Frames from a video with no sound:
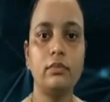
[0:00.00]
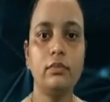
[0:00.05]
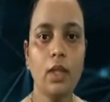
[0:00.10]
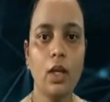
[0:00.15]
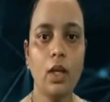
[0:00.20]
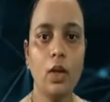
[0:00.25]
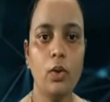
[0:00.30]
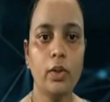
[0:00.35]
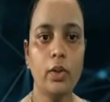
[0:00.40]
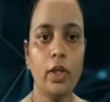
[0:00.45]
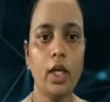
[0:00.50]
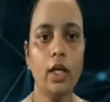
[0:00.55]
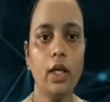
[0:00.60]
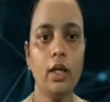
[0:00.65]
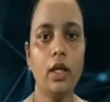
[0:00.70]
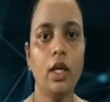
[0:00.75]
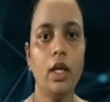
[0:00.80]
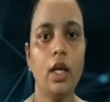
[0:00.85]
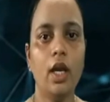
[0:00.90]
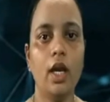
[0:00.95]
okay,
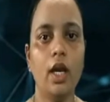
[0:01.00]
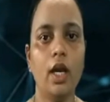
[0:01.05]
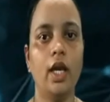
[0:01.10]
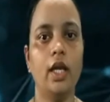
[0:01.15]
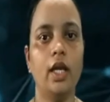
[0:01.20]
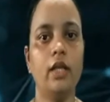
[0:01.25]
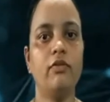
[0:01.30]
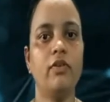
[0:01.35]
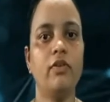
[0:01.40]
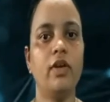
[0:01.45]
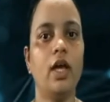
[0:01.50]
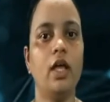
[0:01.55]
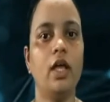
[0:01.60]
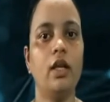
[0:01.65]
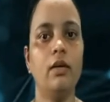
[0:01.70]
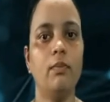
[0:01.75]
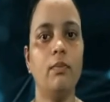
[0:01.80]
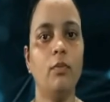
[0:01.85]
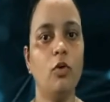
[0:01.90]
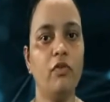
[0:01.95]
and we
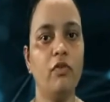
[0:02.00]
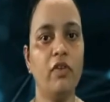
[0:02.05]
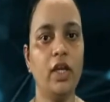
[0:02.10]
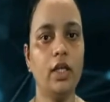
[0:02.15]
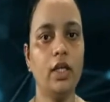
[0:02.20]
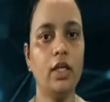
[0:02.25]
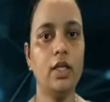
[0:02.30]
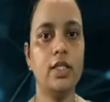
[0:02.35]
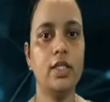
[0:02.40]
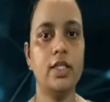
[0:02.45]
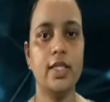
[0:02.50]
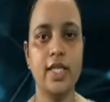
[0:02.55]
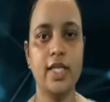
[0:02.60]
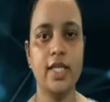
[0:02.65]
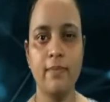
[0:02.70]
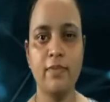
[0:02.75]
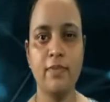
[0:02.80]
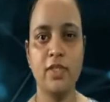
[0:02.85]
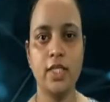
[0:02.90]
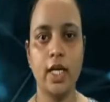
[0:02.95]
are moving the
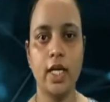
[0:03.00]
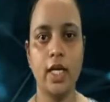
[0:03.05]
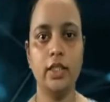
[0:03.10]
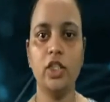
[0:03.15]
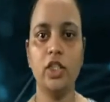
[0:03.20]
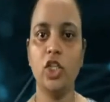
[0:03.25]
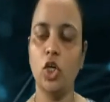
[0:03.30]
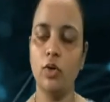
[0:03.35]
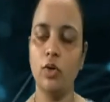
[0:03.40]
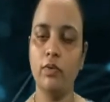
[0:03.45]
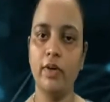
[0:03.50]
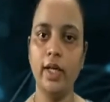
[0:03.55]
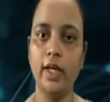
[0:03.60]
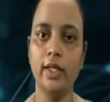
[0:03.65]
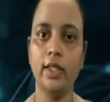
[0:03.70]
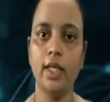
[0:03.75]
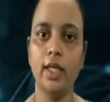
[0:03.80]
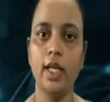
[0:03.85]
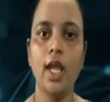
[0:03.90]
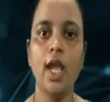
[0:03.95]
same state Q1
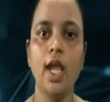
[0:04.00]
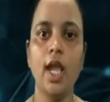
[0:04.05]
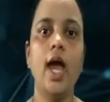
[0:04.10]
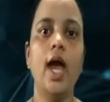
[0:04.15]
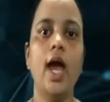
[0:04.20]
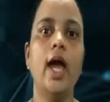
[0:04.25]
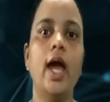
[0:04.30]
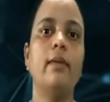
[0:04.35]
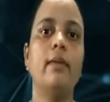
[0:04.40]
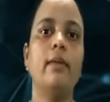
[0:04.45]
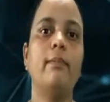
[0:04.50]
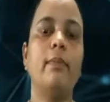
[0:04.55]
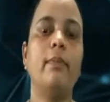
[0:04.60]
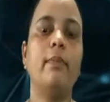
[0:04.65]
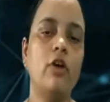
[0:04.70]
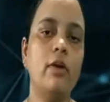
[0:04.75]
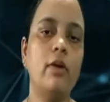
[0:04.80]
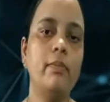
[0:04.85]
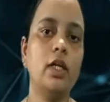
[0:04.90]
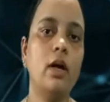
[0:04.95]
and
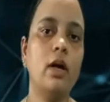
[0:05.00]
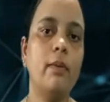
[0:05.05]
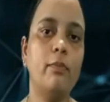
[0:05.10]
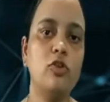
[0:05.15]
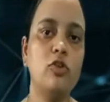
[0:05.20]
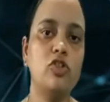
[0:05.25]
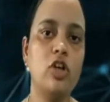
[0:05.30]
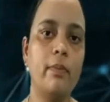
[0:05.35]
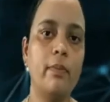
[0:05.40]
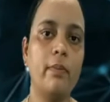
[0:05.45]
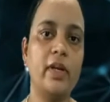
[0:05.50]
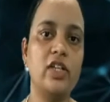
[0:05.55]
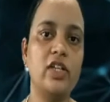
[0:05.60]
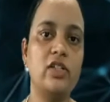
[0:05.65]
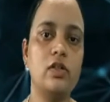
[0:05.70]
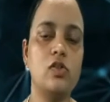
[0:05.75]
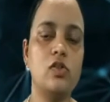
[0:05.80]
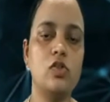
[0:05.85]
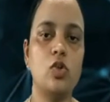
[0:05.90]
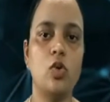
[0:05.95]
performing a push
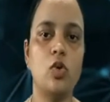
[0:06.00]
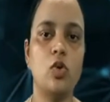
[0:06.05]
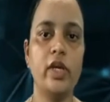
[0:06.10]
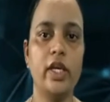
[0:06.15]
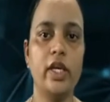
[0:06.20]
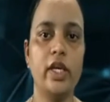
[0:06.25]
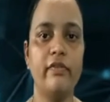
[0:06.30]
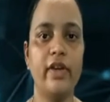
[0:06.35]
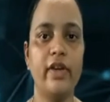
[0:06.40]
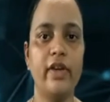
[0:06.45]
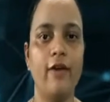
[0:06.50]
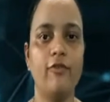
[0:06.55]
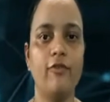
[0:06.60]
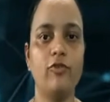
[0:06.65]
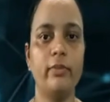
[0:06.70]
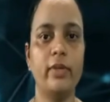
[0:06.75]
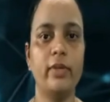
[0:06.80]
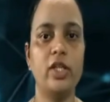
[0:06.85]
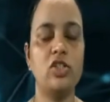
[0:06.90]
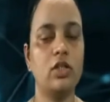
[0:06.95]
operation. So here we have
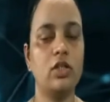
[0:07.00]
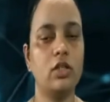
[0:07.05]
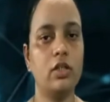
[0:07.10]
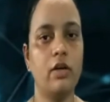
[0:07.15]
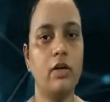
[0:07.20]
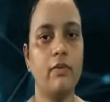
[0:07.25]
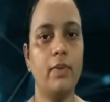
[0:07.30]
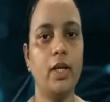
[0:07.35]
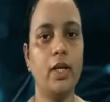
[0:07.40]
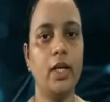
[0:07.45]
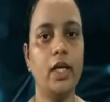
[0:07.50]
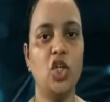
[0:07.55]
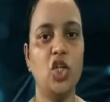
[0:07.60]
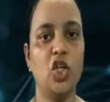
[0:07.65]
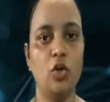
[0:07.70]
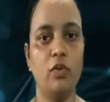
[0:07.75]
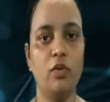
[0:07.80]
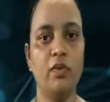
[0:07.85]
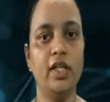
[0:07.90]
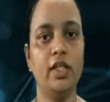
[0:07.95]
to mention double A,
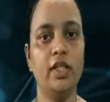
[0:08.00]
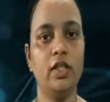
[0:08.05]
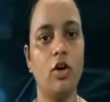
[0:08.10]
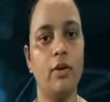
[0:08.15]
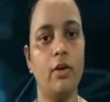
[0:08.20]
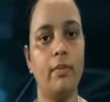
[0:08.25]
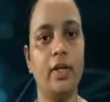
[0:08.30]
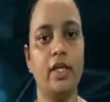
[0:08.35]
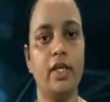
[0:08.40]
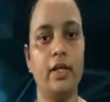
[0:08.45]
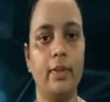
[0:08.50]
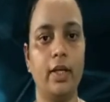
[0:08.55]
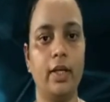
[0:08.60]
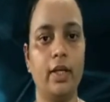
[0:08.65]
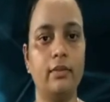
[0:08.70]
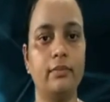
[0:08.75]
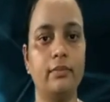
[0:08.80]
Q1 comma double A.